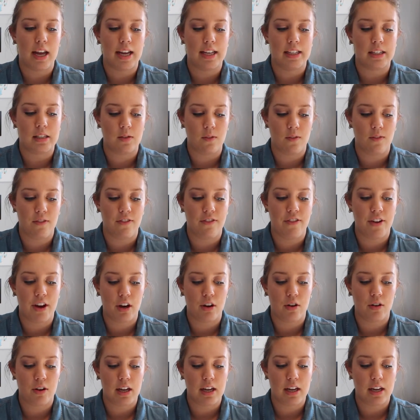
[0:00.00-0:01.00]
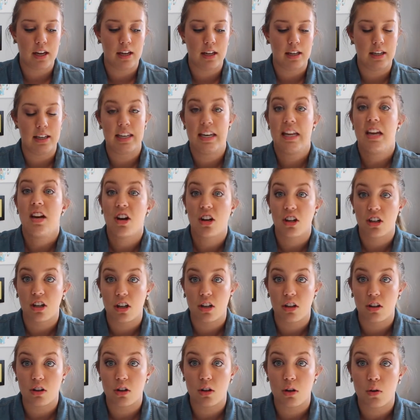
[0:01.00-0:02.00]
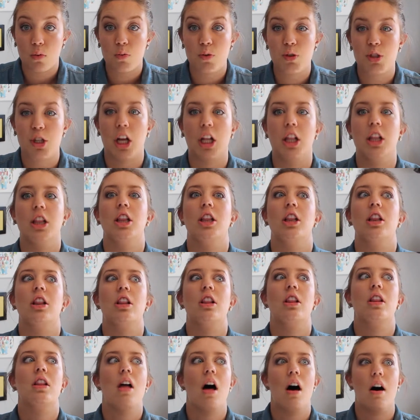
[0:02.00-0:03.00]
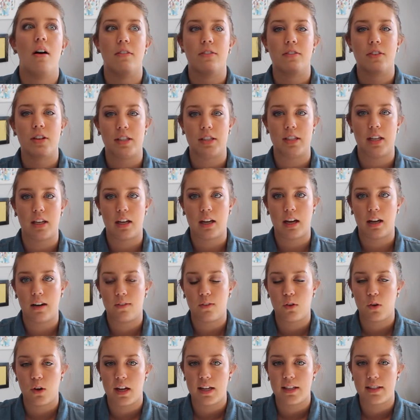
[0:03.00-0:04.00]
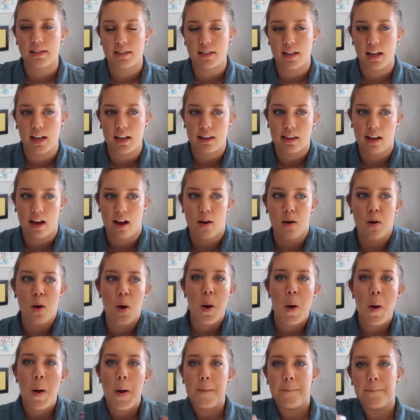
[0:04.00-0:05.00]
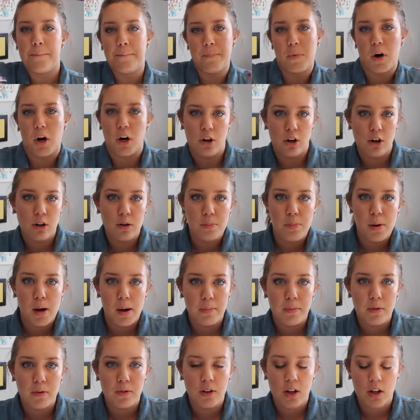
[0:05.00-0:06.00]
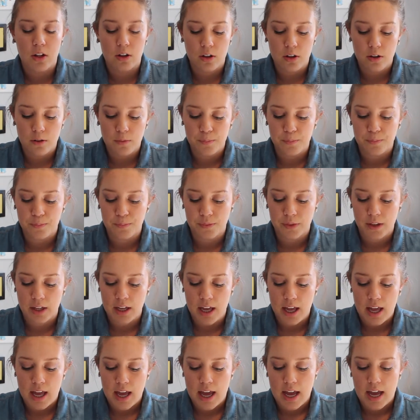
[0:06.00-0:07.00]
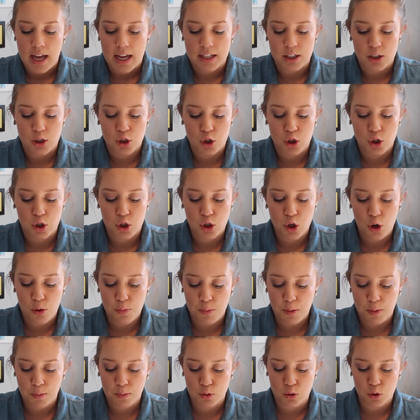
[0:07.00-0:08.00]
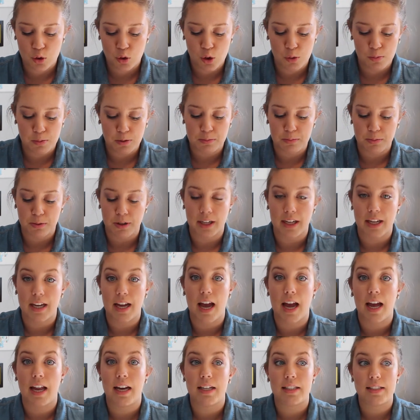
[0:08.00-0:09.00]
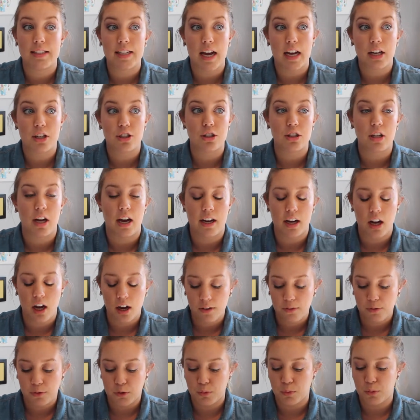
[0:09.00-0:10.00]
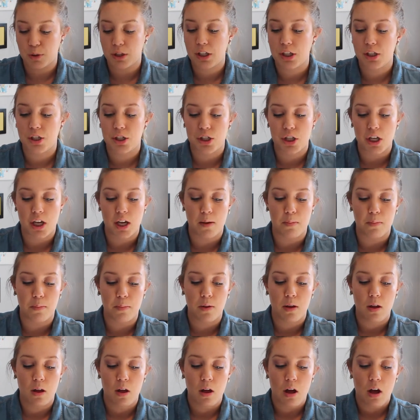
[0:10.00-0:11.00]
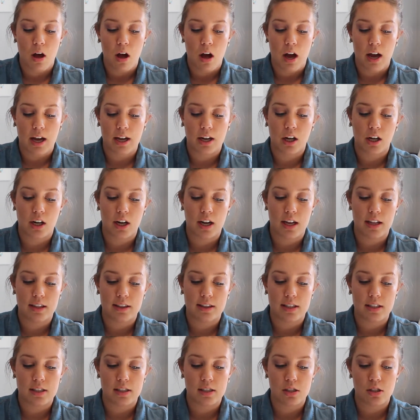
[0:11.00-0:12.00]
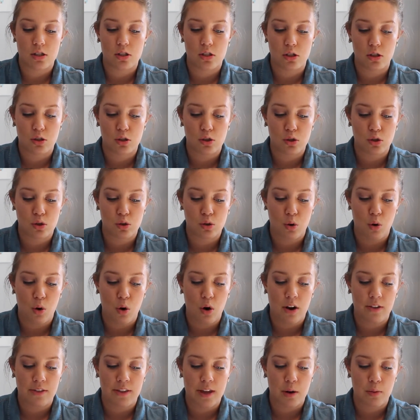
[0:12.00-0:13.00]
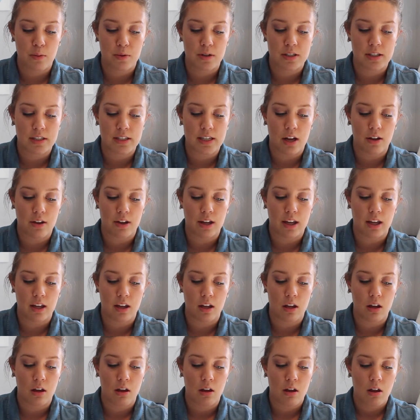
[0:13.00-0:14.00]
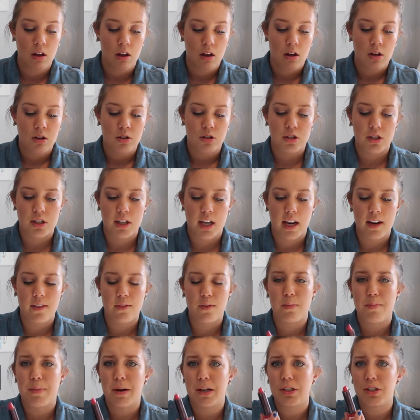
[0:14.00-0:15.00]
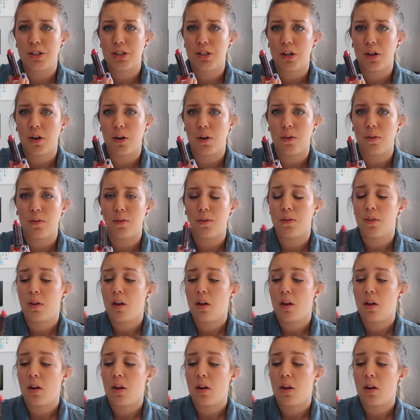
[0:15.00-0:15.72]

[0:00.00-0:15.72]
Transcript: it's very neon colored, which I love because it kind of creates like that modern pop of color. Super, super pretty, and it's actually, I got it for really cheap. I got it at this store, and they were selling just kind of a bunch of